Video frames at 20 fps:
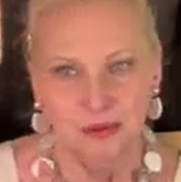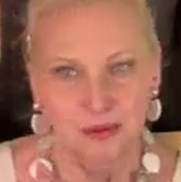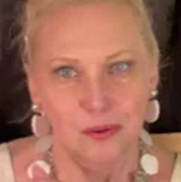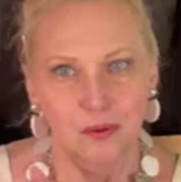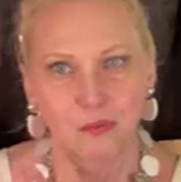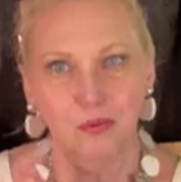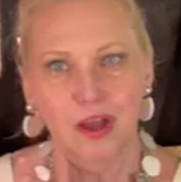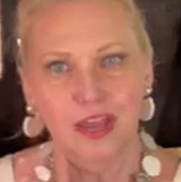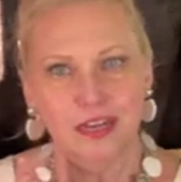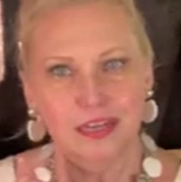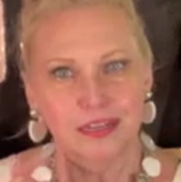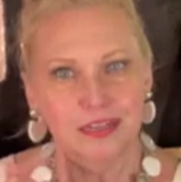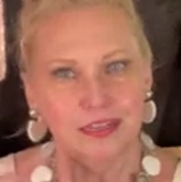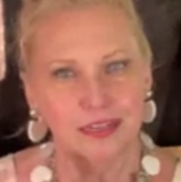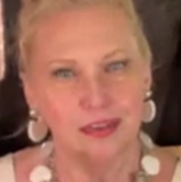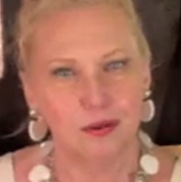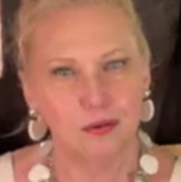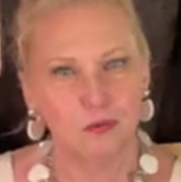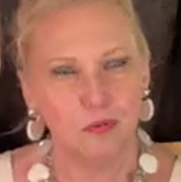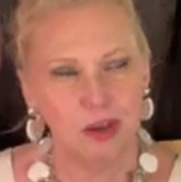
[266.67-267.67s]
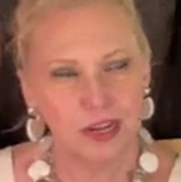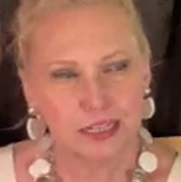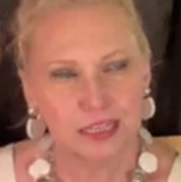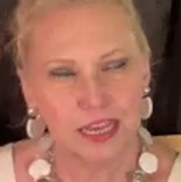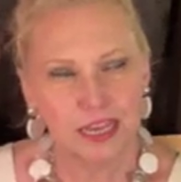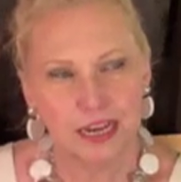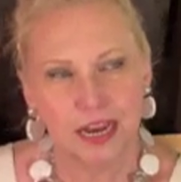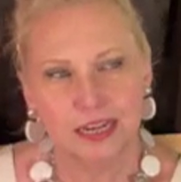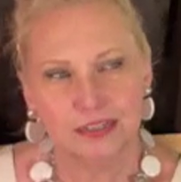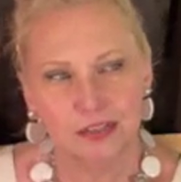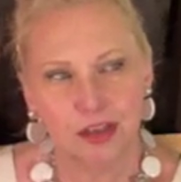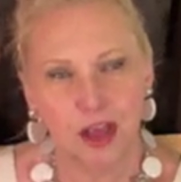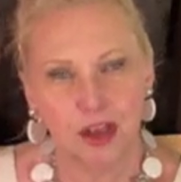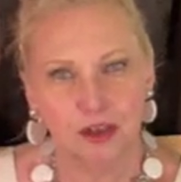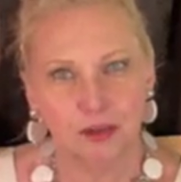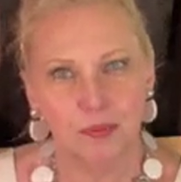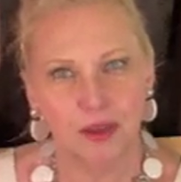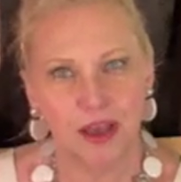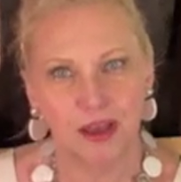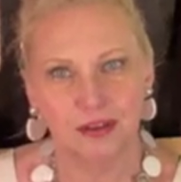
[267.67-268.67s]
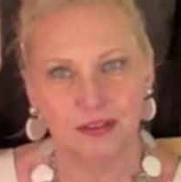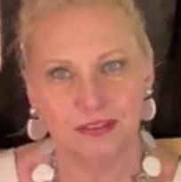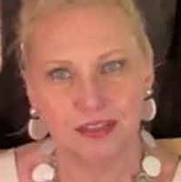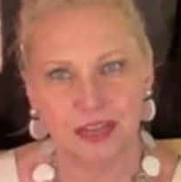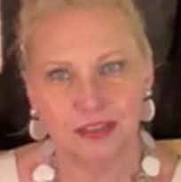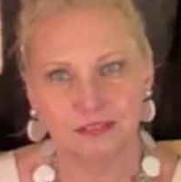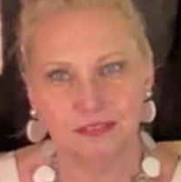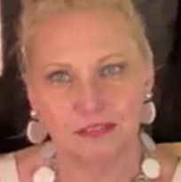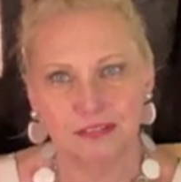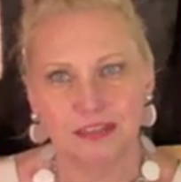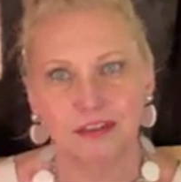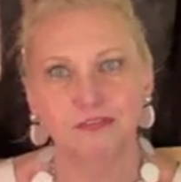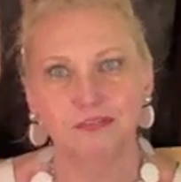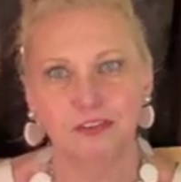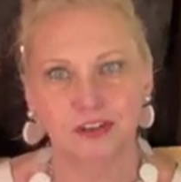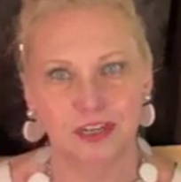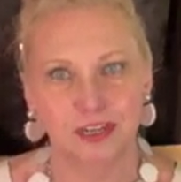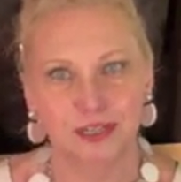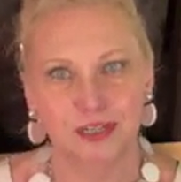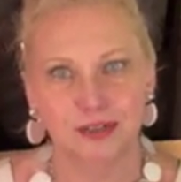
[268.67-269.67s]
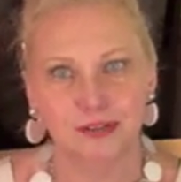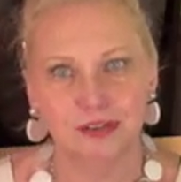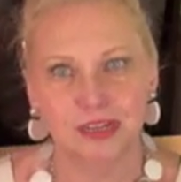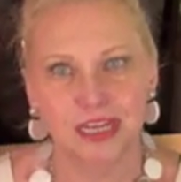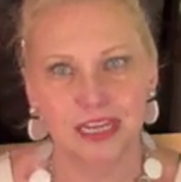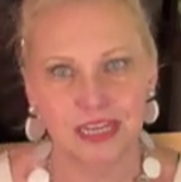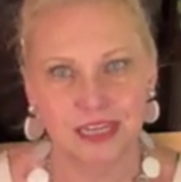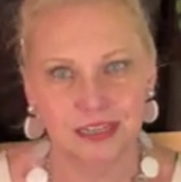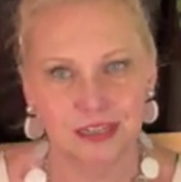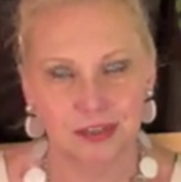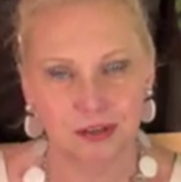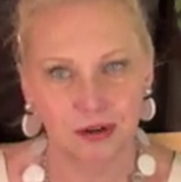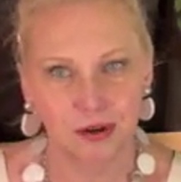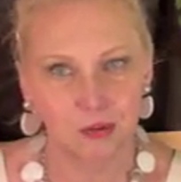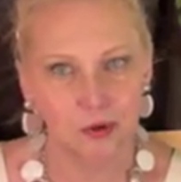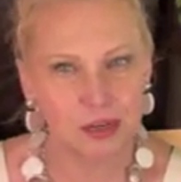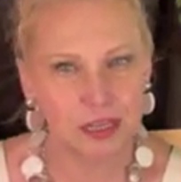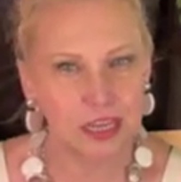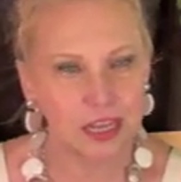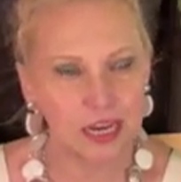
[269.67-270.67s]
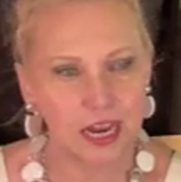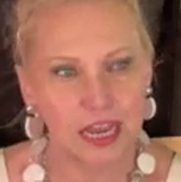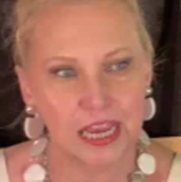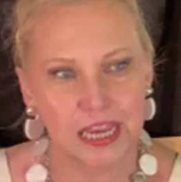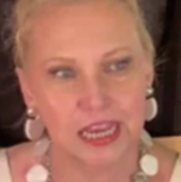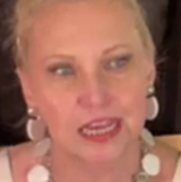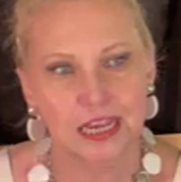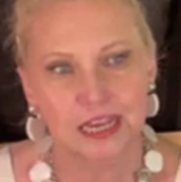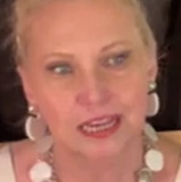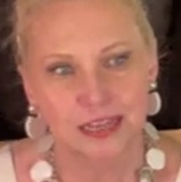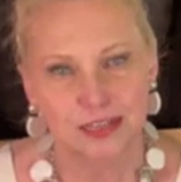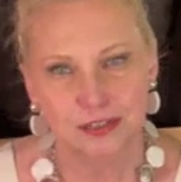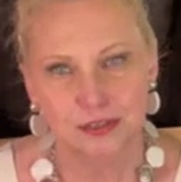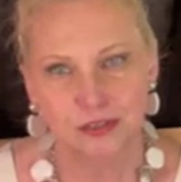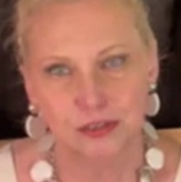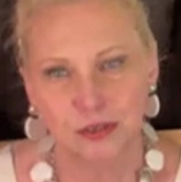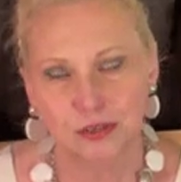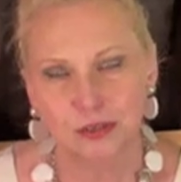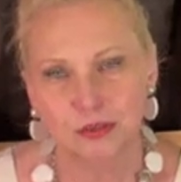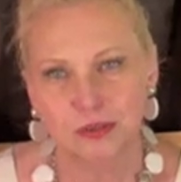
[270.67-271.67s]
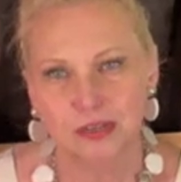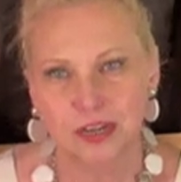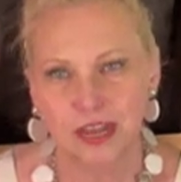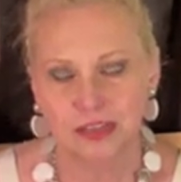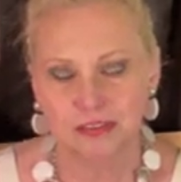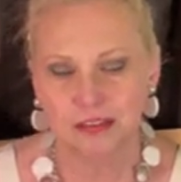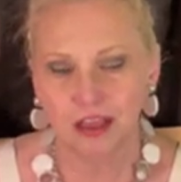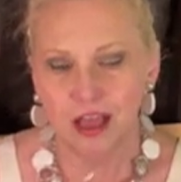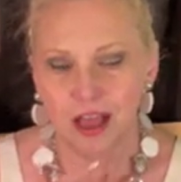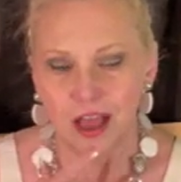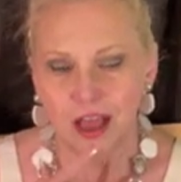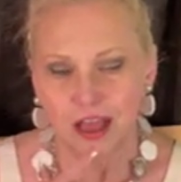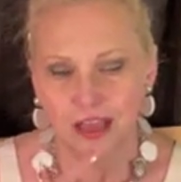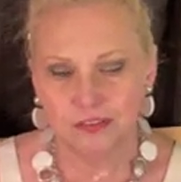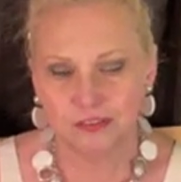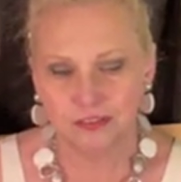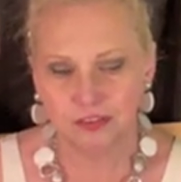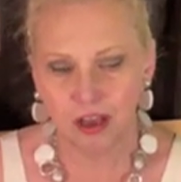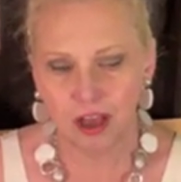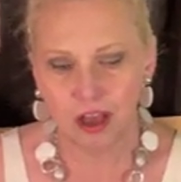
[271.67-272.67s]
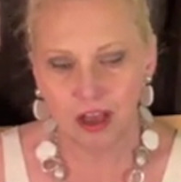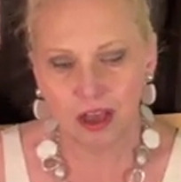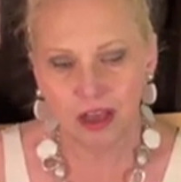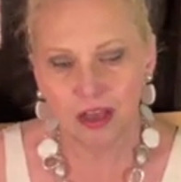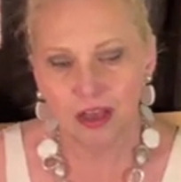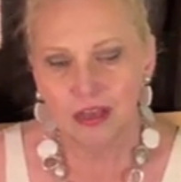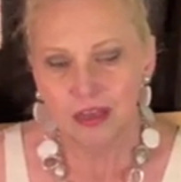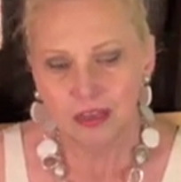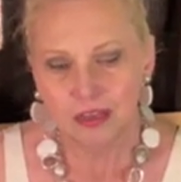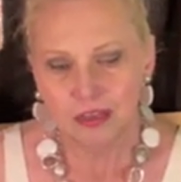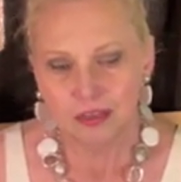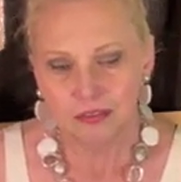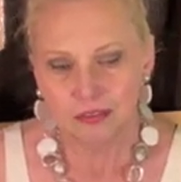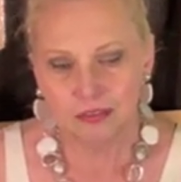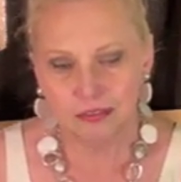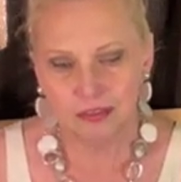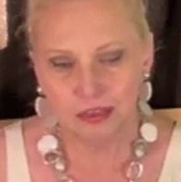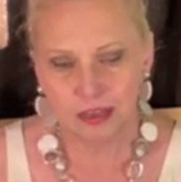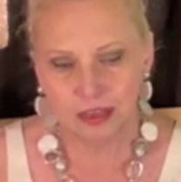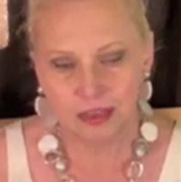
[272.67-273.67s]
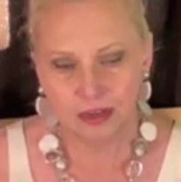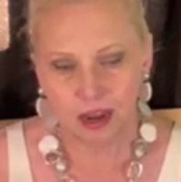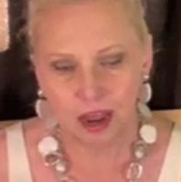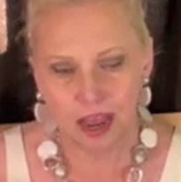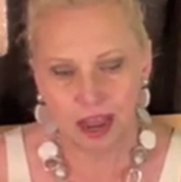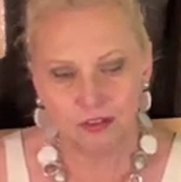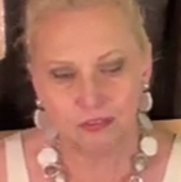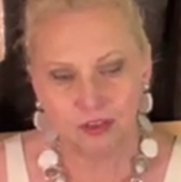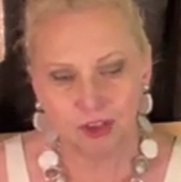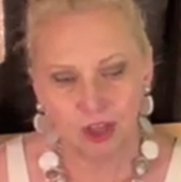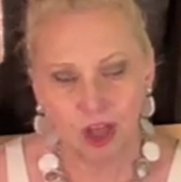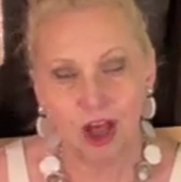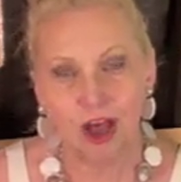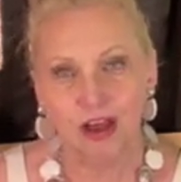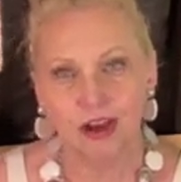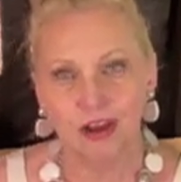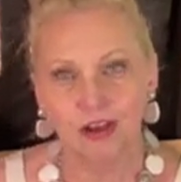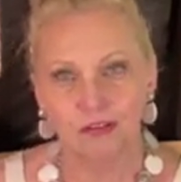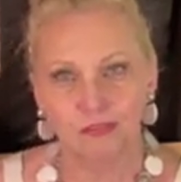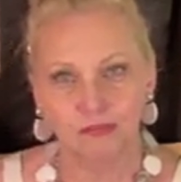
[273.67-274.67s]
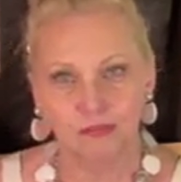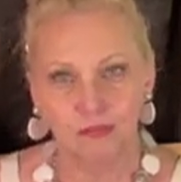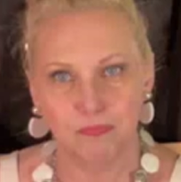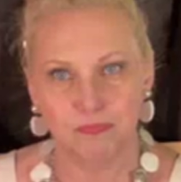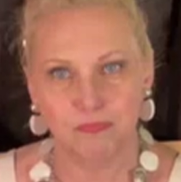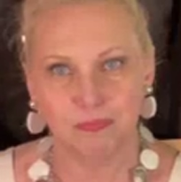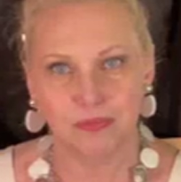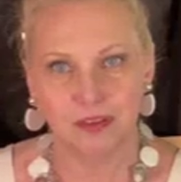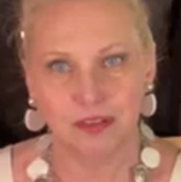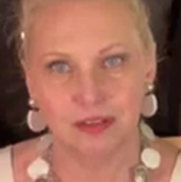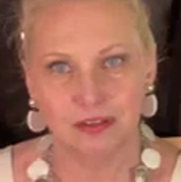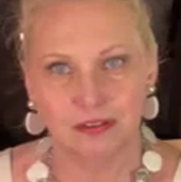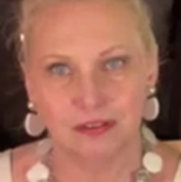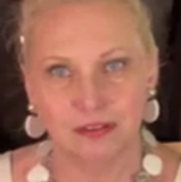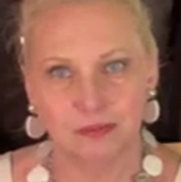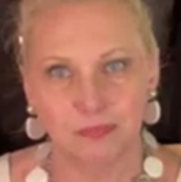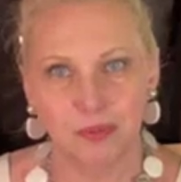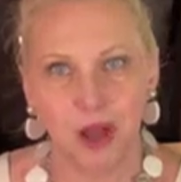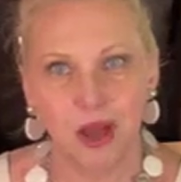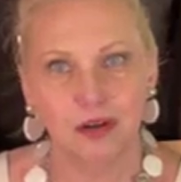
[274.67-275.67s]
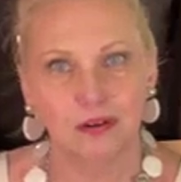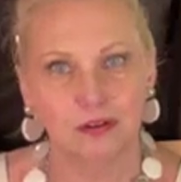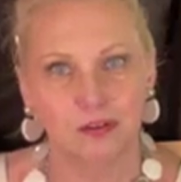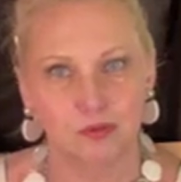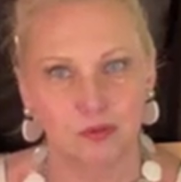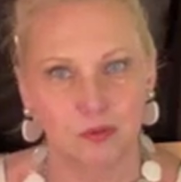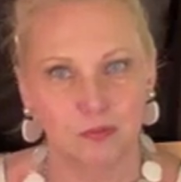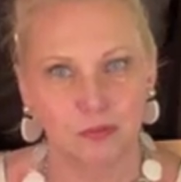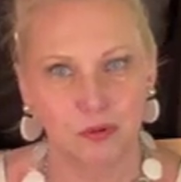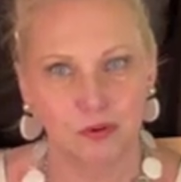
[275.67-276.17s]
what can I talk about that's different and unique? You know, what can I do? And I saw that I have a lot of bottles with